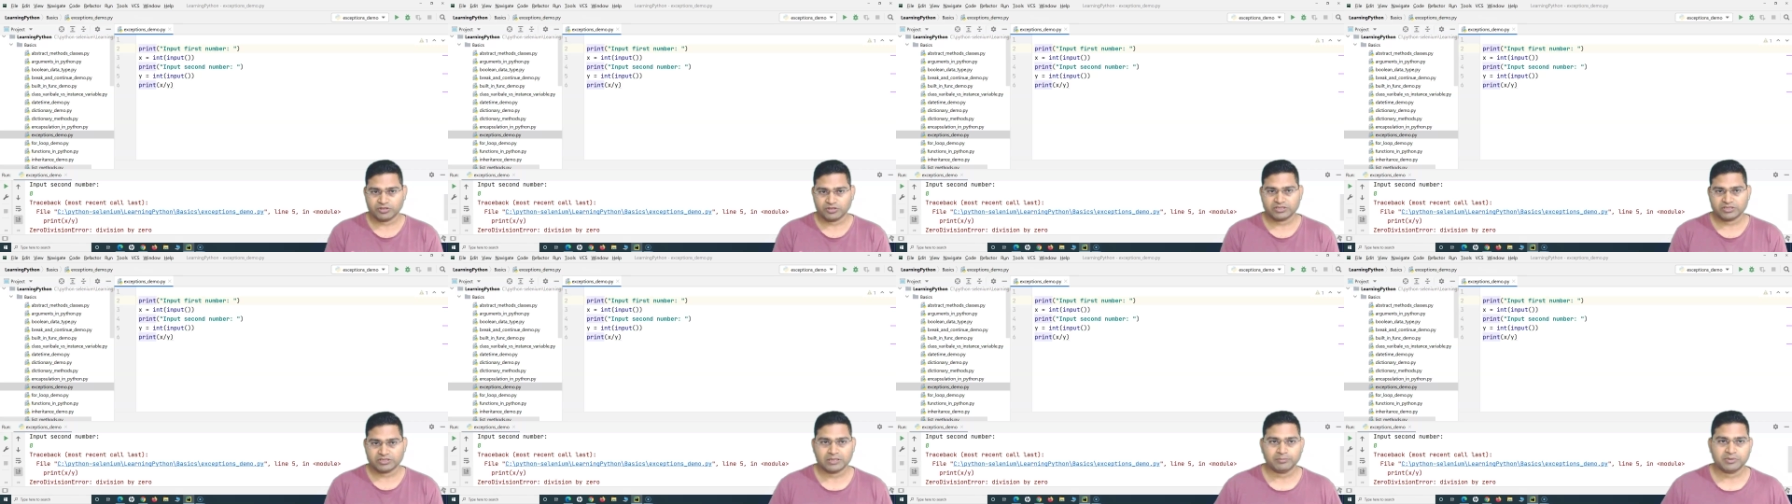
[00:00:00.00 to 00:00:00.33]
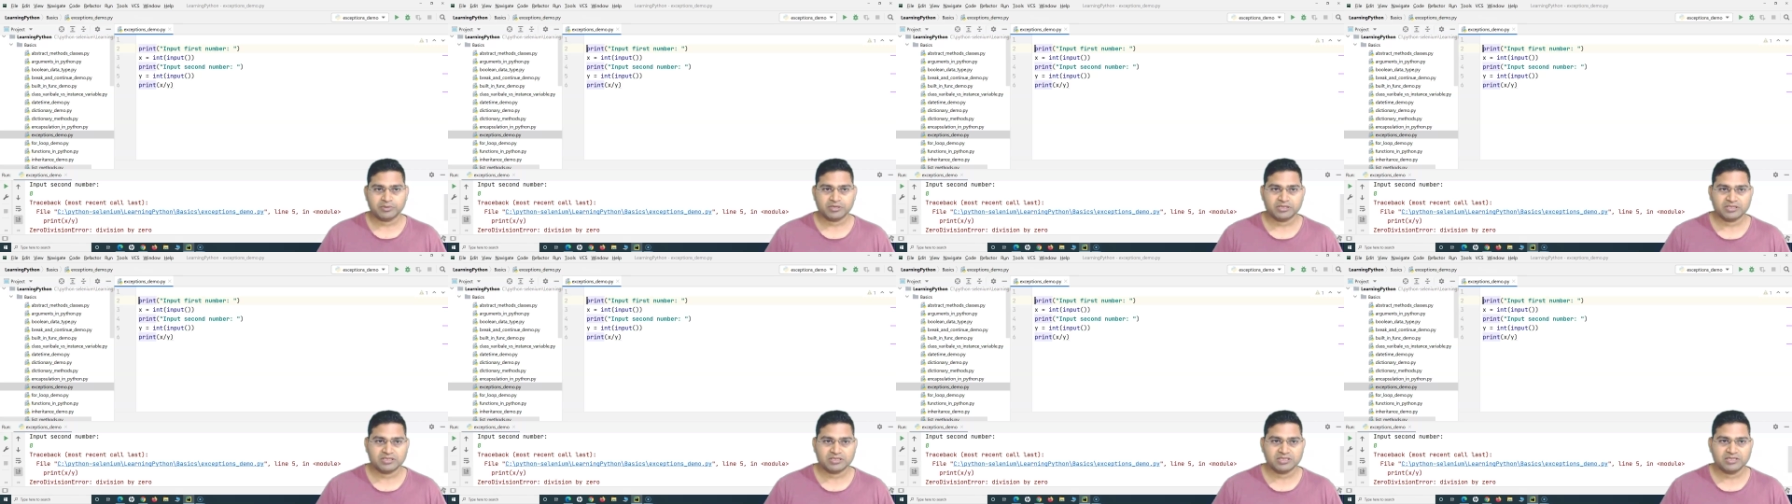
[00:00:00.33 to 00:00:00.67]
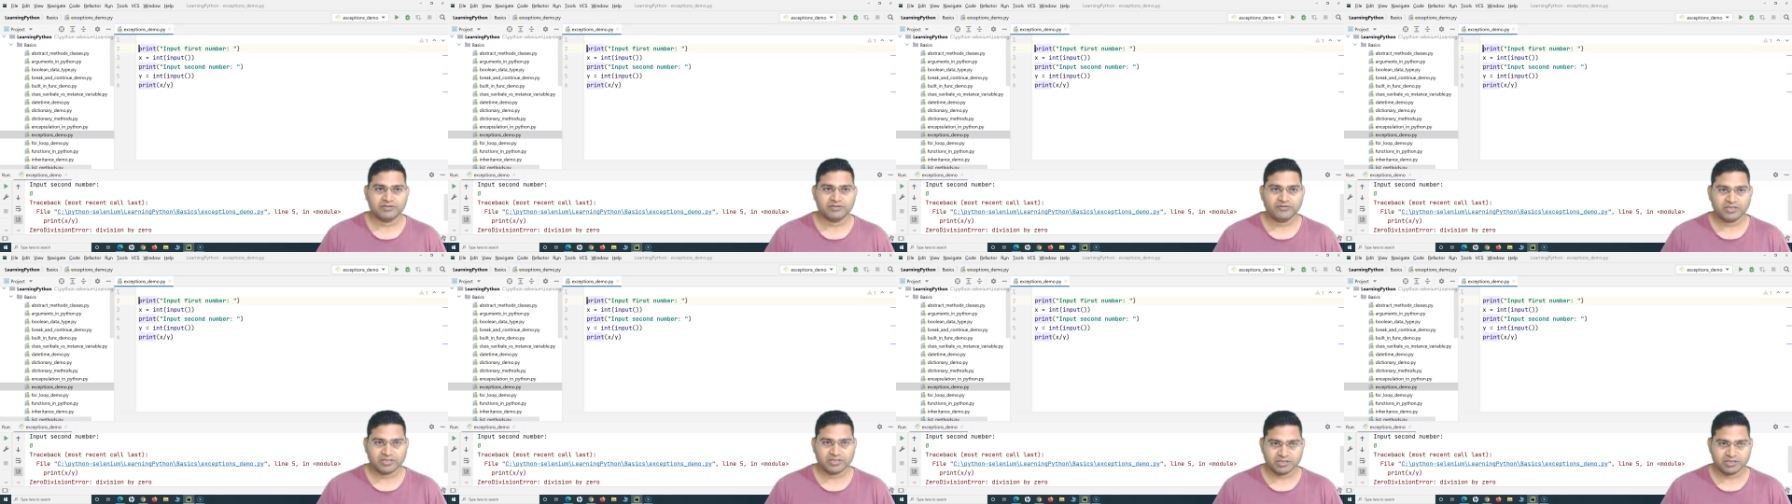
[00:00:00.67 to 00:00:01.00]
example this
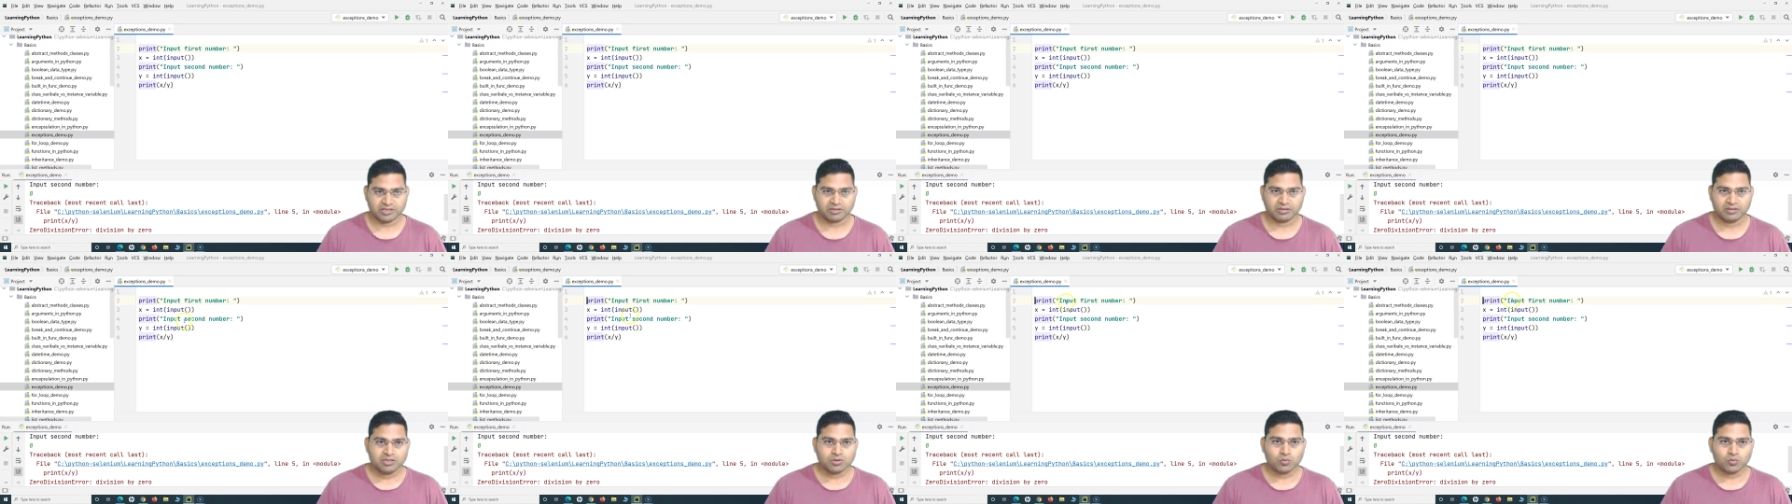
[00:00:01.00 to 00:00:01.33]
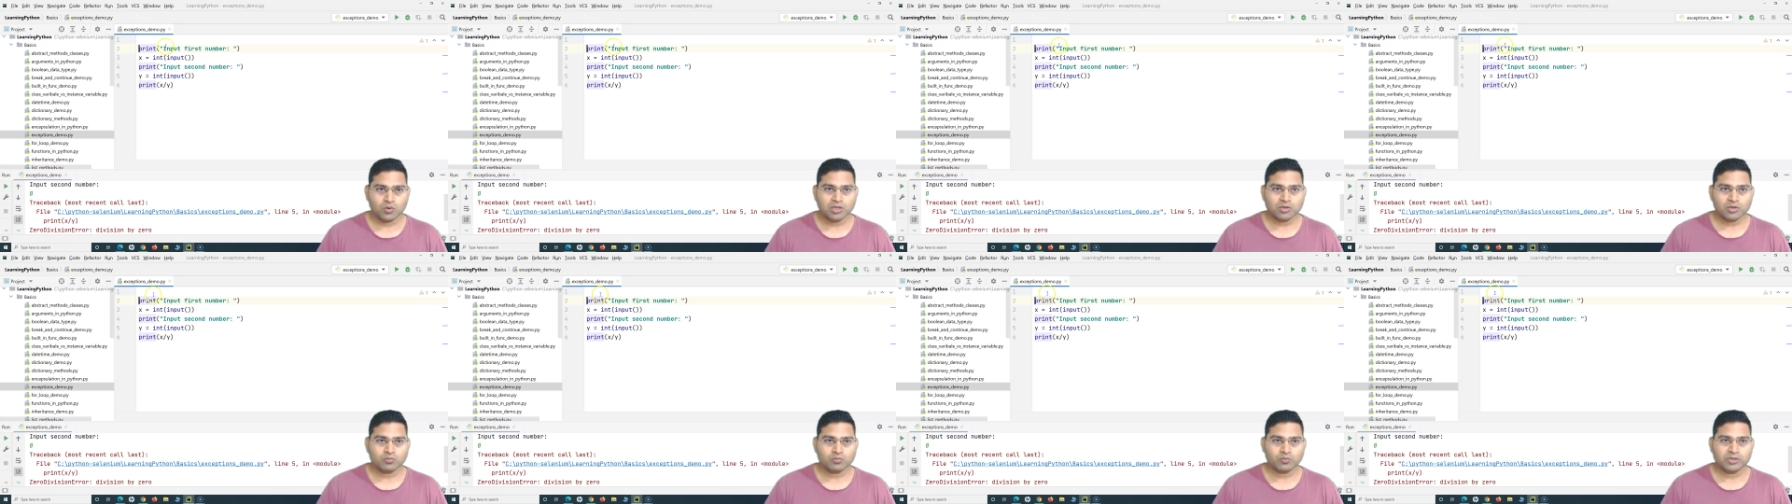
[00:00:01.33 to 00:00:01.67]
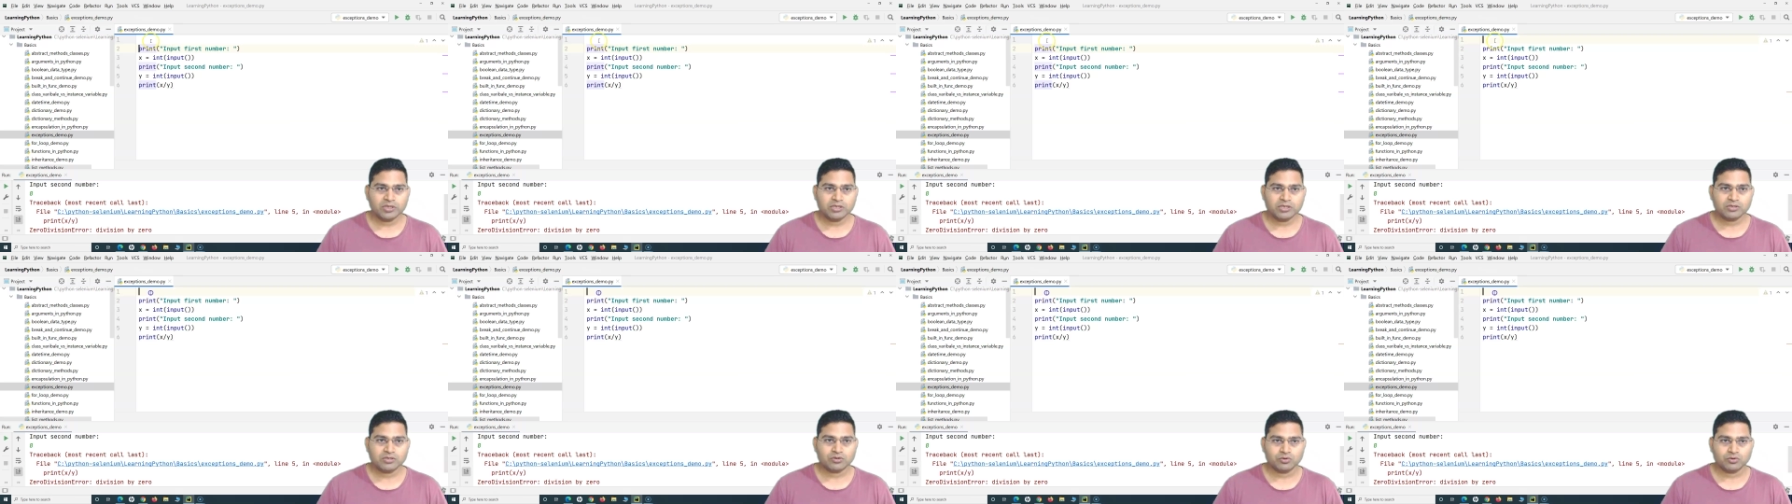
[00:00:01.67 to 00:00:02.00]
division so what
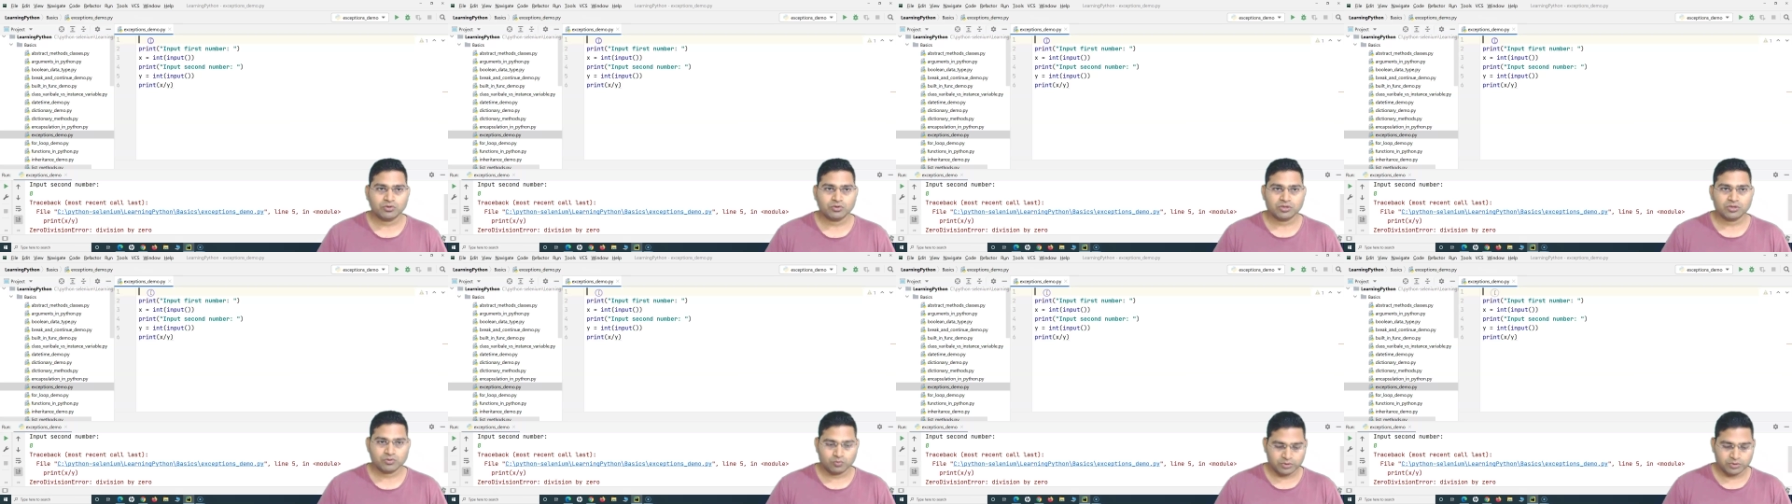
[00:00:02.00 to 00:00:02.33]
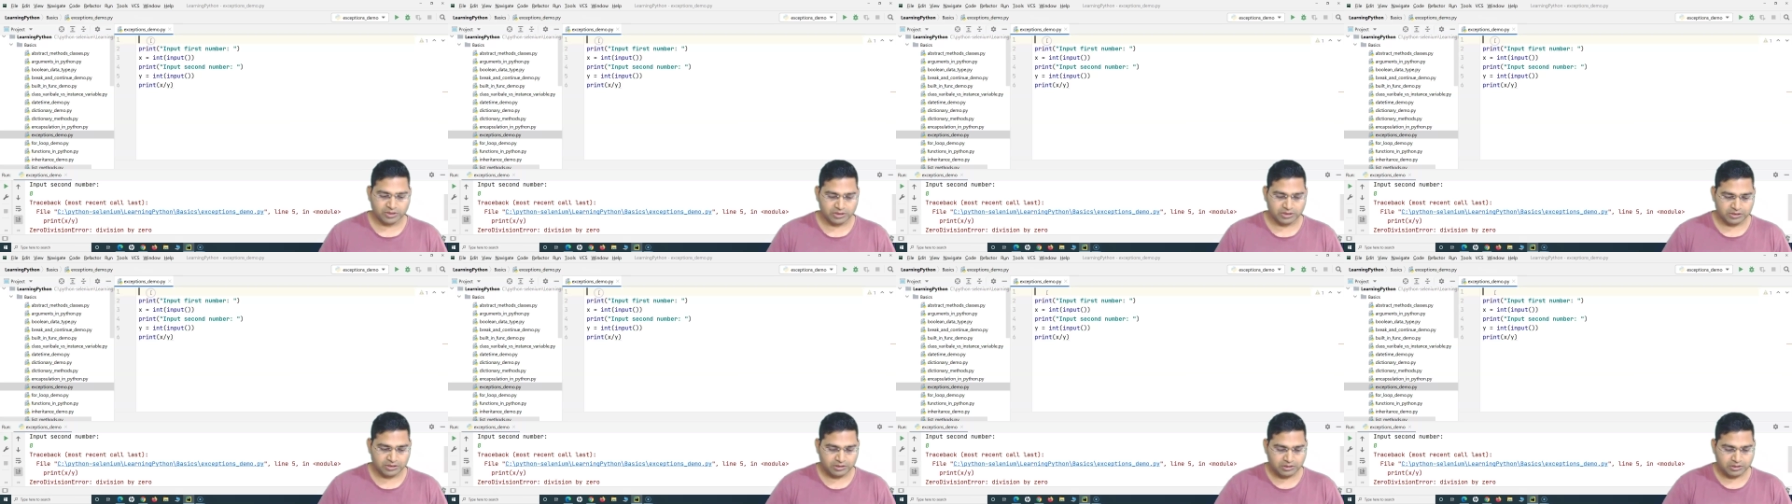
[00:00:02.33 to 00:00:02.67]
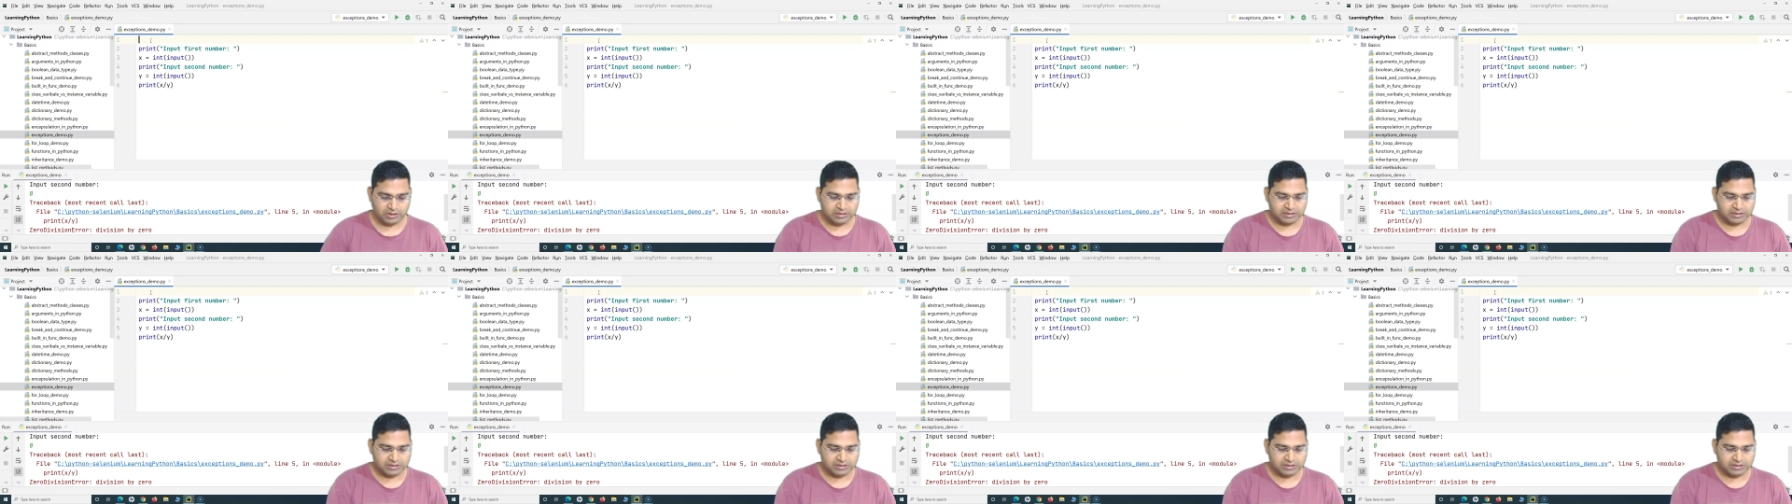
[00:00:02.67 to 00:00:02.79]
we'll do is we'll